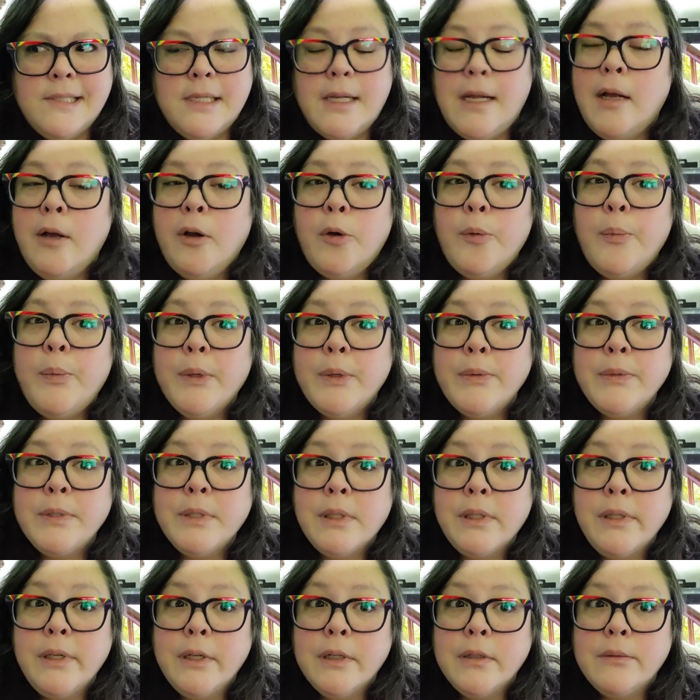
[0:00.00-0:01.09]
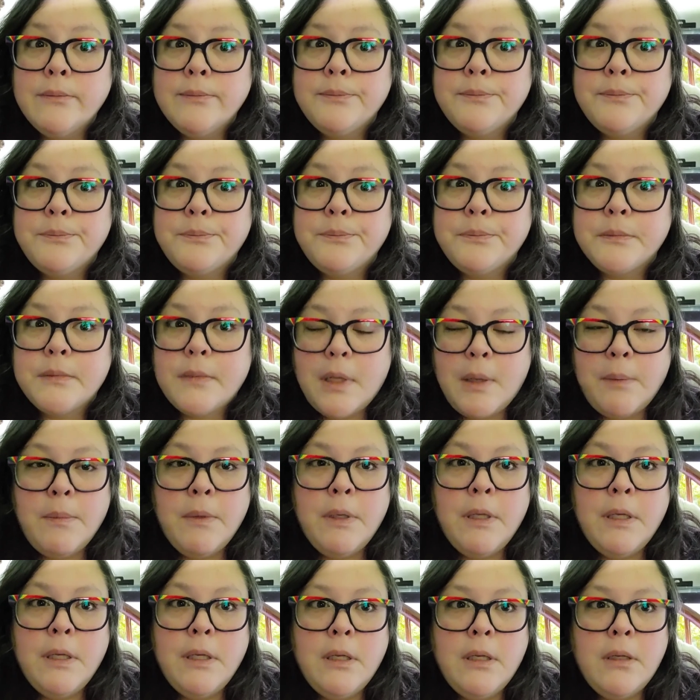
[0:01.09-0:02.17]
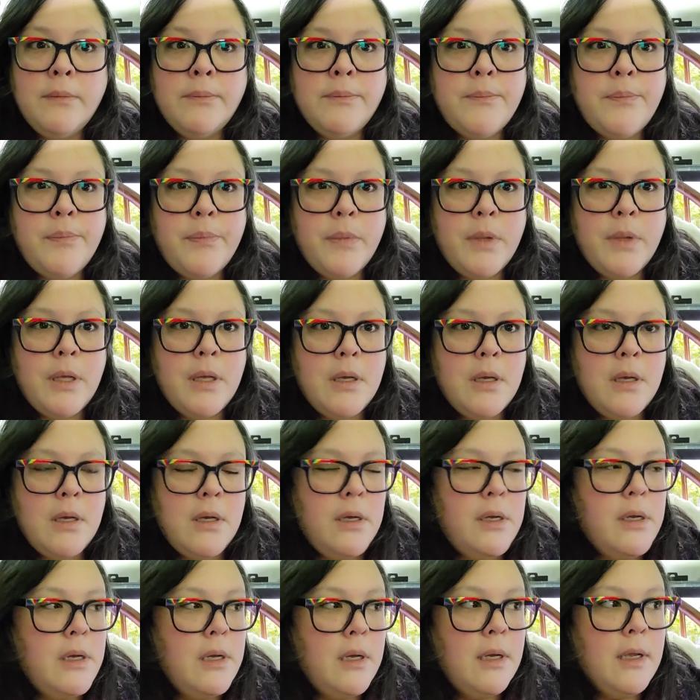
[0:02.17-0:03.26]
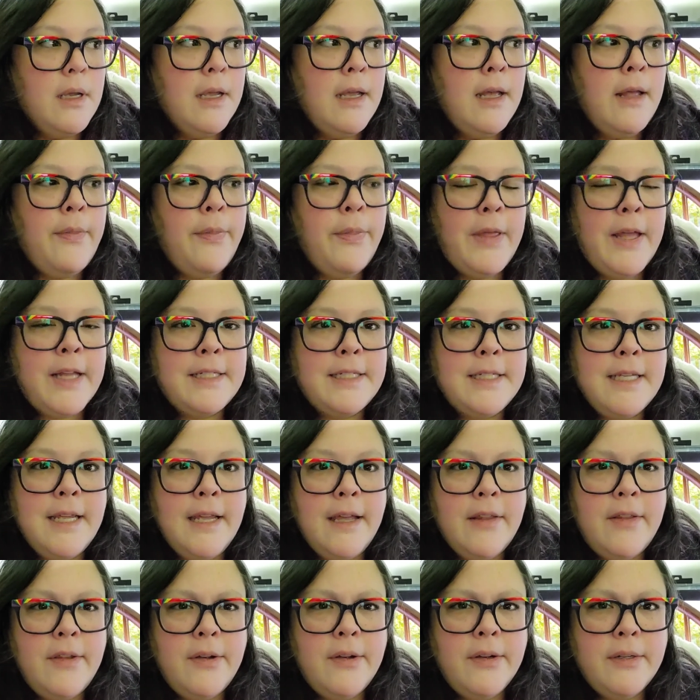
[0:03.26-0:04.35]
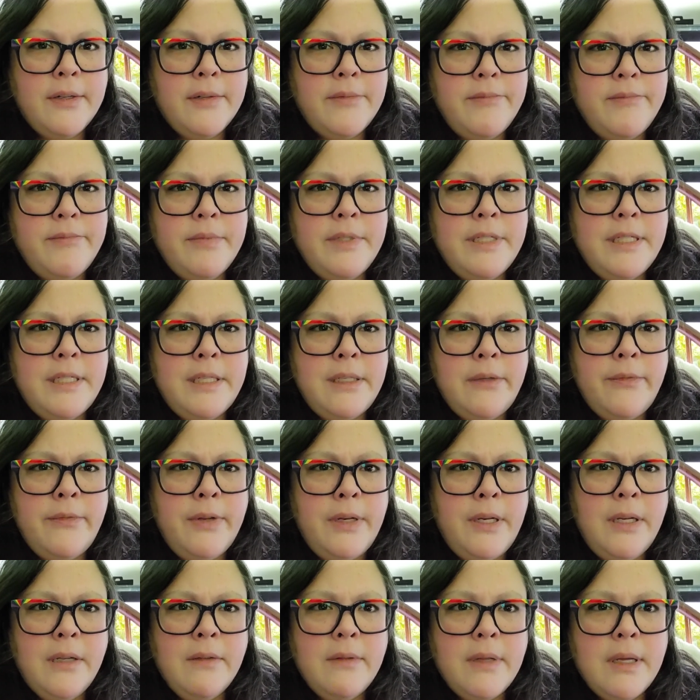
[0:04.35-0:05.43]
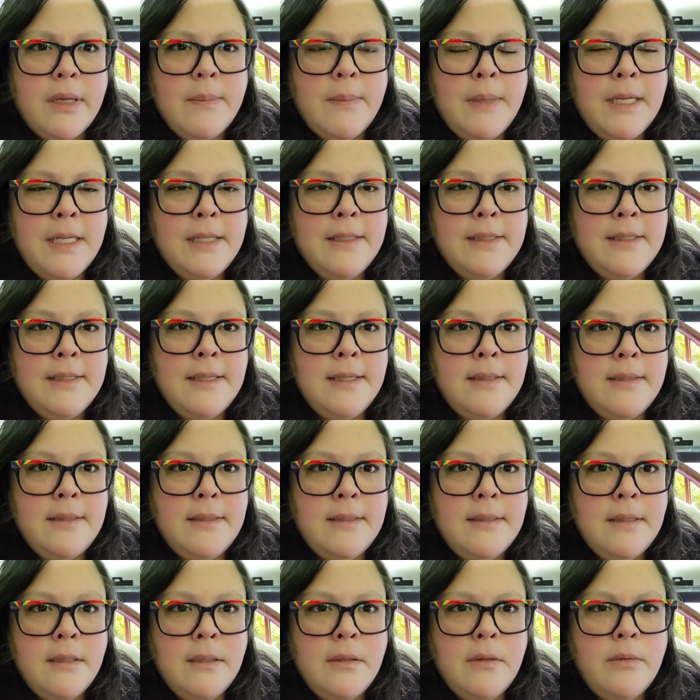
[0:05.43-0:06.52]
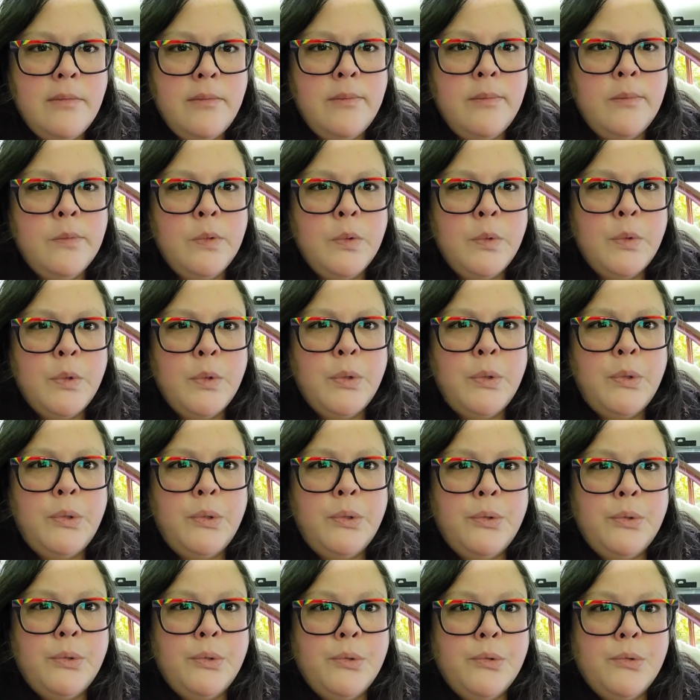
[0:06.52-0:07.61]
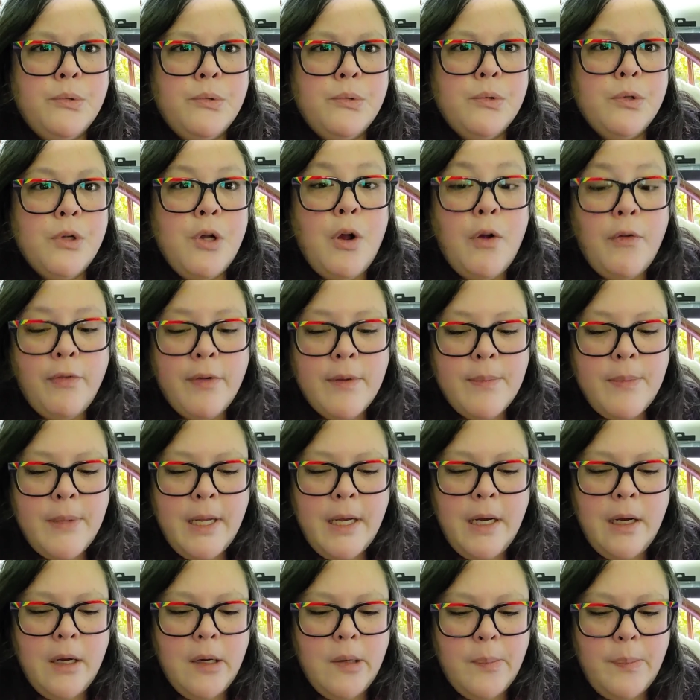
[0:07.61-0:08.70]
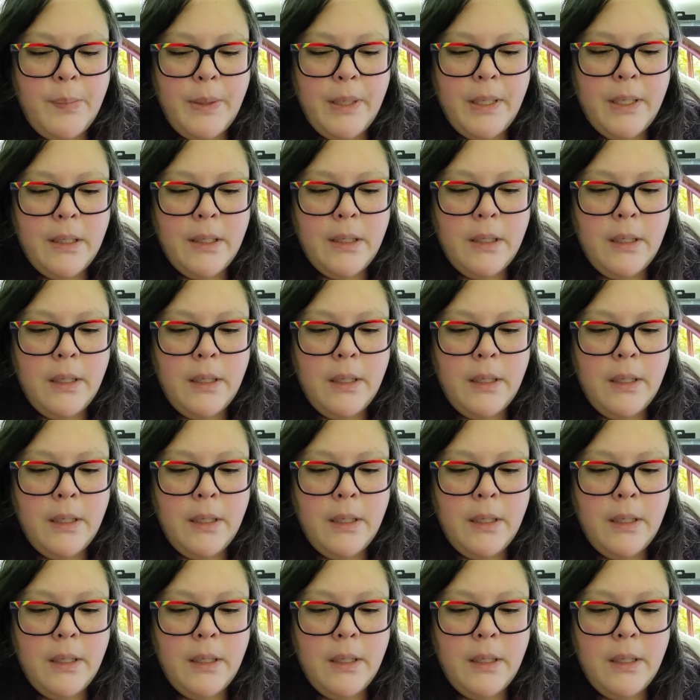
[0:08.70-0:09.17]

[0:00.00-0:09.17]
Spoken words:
I hope that was clear. I'm gonna cut that together and see if any of that makes sense and go from there. But